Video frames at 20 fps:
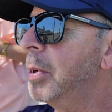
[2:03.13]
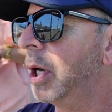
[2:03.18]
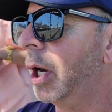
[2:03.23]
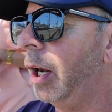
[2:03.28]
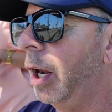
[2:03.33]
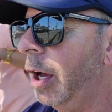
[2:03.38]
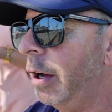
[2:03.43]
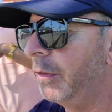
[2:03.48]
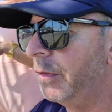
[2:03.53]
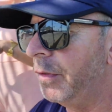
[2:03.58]
a bit
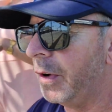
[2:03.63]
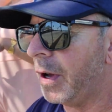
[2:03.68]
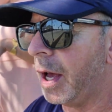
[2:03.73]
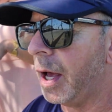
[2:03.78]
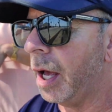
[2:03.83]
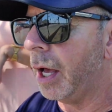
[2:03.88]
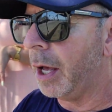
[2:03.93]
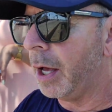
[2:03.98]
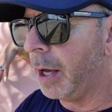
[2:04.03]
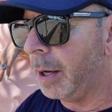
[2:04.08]
of love.
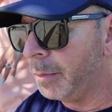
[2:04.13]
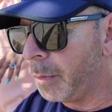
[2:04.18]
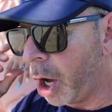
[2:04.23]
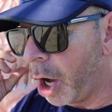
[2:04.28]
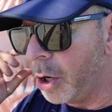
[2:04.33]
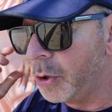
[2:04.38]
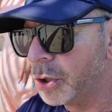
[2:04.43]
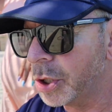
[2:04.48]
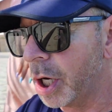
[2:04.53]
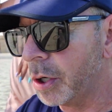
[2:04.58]
Um,
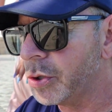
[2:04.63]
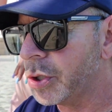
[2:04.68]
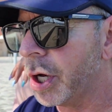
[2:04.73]
oh so